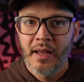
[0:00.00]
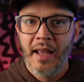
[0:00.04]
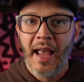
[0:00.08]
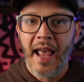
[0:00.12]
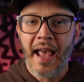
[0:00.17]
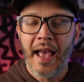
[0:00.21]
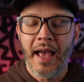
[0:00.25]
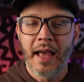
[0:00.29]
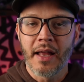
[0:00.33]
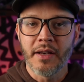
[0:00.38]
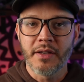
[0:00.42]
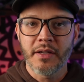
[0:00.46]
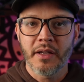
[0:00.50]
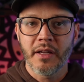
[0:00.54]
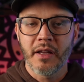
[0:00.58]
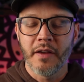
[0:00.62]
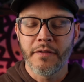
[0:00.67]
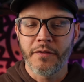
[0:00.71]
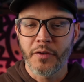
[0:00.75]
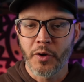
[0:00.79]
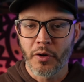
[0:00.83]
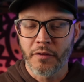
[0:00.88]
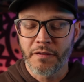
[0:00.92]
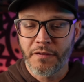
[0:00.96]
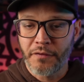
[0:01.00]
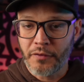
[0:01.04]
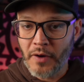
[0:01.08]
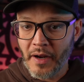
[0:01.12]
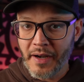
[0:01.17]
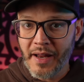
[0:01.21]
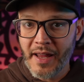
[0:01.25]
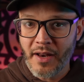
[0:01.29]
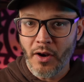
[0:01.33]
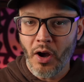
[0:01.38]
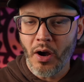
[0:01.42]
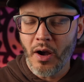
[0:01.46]
And if your
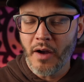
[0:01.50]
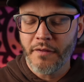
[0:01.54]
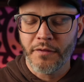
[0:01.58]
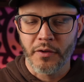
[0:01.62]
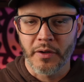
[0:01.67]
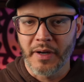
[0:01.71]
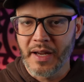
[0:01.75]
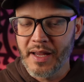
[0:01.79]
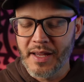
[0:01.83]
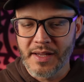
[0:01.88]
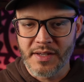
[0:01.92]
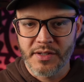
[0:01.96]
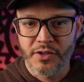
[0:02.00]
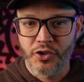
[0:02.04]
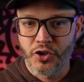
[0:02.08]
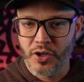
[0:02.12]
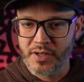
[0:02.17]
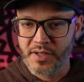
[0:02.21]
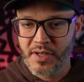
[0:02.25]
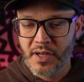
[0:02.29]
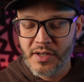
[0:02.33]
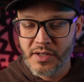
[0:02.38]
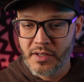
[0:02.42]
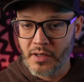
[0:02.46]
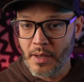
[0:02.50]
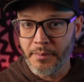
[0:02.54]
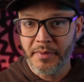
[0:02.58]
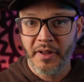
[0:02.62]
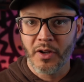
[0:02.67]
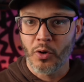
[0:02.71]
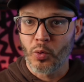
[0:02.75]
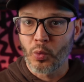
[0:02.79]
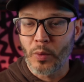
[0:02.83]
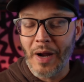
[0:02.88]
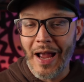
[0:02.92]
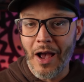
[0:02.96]
front-end offer is just
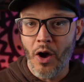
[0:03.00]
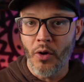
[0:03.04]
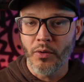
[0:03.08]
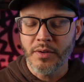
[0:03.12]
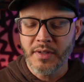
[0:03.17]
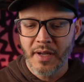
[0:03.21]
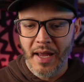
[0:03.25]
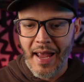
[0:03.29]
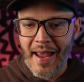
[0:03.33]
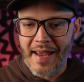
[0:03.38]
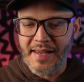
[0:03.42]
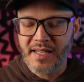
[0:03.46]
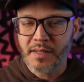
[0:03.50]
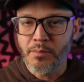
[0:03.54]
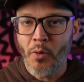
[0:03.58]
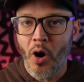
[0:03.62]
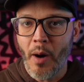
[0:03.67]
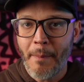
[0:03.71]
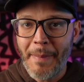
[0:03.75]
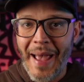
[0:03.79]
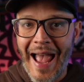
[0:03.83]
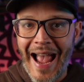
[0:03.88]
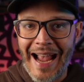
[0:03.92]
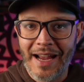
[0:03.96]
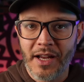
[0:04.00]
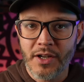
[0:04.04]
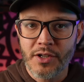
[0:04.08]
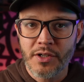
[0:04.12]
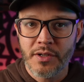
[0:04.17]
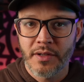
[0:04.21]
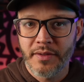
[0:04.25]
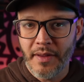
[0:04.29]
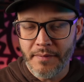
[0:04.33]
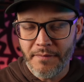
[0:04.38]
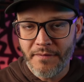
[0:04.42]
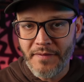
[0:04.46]
something around a small
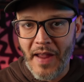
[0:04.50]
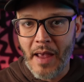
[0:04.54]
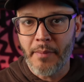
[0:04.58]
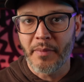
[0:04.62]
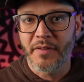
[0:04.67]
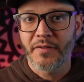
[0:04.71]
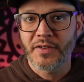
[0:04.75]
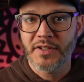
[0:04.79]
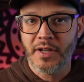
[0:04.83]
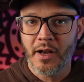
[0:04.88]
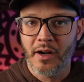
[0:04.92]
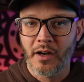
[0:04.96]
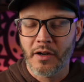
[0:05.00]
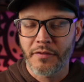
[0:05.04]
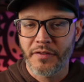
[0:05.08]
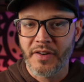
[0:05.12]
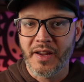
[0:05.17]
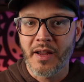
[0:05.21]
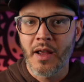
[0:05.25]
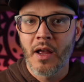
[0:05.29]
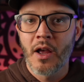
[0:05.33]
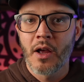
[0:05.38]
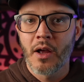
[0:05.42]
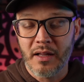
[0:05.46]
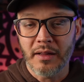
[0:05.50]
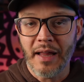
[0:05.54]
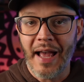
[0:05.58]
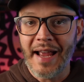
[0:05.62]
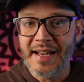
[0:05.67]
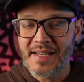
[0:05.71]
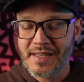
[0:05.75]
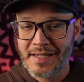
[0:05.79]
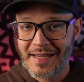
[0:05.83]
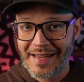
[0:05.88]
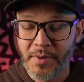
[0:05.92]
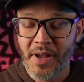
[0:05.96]
package that family photography
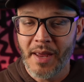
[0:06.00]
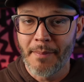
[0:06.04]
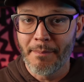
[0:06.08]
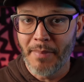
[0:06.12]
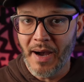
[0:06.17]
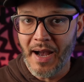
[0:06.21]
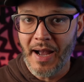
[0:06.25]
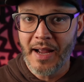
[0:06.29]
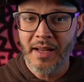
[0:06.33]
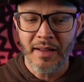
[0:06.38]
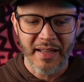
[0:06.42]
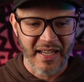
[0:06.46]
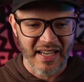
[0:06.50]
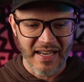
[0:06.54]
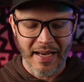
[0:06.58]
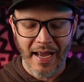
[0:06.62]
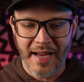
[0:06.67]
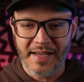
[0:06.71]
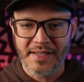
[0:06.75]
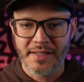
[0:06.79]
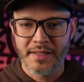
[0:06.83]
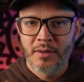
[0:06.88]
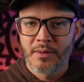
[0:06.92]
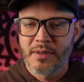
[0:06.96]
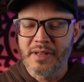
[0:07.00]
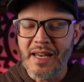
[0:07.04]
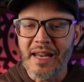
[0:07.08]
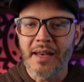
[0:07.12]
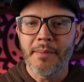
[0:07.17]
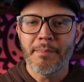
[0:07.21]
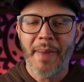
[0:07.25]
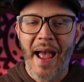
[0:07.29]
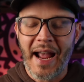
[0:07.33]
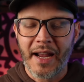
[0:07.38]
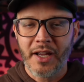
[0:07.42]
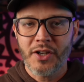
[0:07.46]
clients can buy, like a nice,
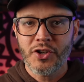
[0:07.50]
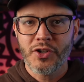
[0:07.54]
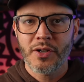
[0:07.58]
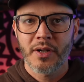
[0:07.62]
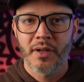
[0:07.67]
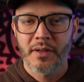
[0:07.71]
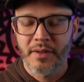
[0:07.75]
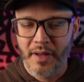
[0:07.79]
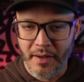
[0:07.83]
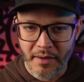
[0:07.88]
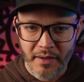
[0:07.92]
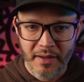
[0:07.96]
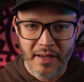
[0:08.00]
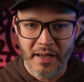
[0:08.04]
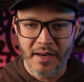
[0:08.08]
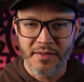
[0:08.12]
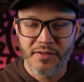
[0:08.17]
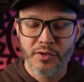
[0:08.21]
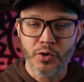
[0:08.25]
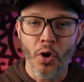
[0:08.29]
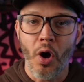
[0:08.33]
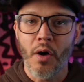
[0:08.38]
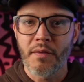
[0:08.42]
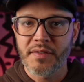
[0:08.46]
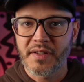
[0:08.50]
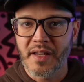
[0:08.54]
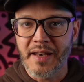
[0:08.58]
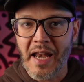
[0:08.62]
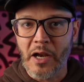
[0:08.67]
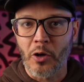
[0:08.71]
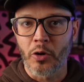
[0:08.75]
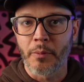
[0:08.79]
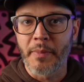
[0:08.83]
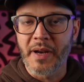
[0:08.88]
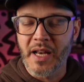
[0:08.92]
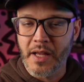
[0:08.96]
neat package that kind of solves the
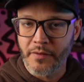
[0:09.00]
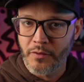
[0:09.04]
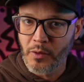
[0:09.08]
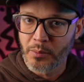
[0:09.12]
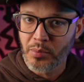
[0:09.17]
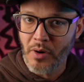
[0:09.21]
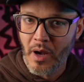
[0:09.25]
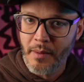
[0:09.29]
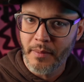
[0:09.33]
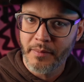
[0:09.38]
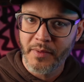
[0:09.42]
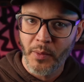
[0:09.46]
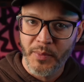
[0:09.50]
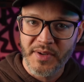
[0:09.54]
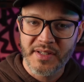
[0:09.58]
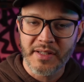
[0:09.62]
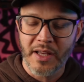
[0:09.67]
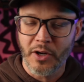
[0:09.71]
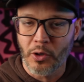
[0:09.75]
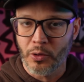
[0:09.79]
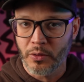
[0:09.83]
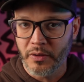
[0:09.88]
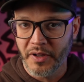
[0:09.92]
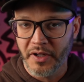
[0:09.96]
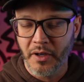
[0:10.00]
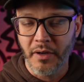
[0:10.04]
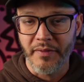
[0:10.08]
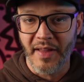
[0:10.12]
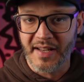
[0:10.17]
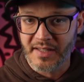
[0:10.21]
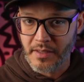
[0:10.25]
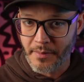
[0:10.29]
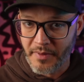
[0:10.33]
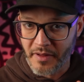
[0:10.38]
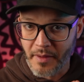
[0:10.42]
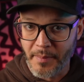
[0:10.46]
narrow, meaningful problem that we said earlier, and
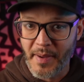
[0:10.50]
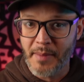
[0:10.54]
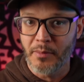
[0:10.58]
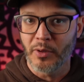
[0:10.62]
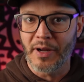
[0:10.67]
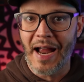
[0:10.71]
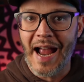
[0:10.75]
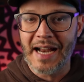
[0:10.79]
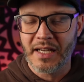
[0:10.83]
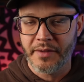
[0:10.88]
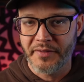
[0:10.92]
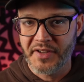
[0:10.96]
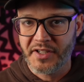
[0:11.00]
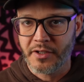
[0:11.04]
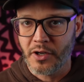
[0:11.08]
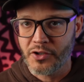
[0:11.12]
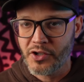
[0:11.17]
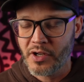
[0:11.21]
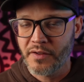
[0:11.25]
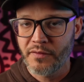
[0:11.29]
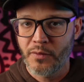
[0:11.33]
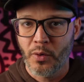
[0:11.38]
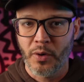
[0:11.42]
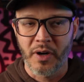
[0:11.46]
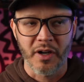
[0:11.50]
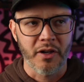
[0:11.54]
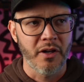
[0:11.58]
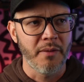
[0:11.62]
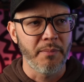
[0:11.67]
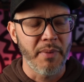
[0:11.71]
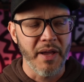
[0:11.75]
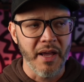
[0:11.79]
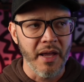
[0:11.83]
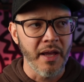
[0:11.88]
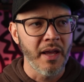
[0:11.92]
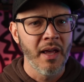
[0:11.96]
that's something that people are actively searching for. It
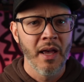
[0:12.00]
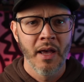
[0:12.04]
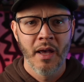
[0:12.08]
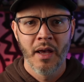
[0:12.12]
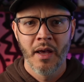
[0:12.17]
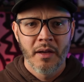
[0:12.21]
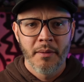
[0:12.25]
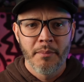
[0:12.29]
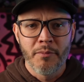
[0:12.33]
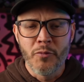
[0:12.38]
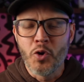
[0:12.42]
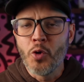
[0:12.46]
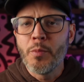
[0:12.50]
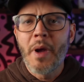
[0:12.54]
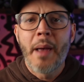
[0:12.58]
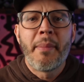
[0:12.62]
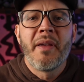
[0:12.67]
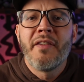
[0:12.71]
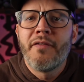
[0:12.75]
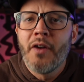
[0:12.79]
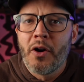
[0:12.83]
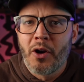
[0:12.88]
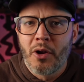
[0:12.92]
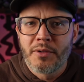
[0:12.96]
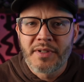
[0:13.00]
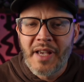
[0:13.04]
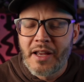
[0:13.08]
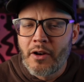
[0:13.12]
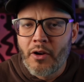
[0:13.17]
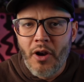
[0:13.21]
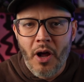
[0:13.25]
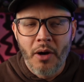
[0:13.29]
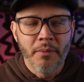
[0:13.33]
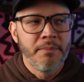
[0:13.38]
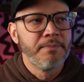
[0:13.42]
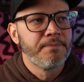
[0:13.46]
could be new baby photos. I don't
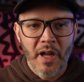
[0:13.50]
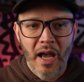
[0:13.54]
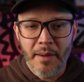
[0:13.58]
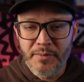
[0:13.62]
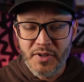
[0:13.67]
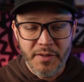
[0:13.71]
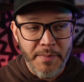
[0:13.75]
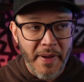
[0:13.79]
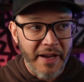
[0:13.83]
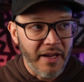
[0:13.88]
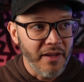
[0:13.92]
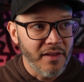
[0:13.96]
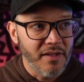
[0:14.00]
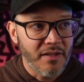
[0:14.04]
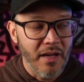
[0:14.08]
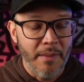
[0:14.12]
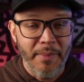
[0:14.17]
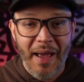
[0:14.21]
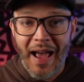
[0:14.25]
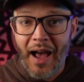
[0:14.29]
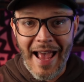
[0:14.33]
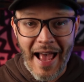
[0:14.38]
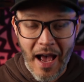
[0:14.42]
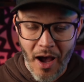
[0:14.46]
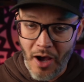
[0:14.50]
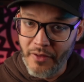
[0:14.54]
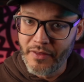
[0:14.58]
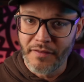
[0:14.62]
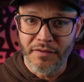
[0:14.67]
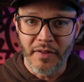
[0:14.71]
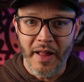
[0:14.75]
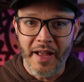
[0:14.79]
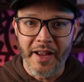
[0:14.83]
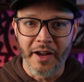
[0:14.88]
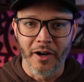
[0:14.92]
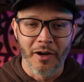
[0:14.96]
know. I'm just making this up on the
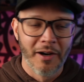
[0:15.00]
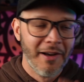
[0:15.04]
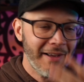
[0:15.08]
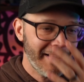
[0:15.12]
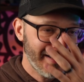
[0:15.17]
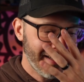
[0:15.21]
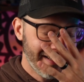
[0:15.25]
fly here.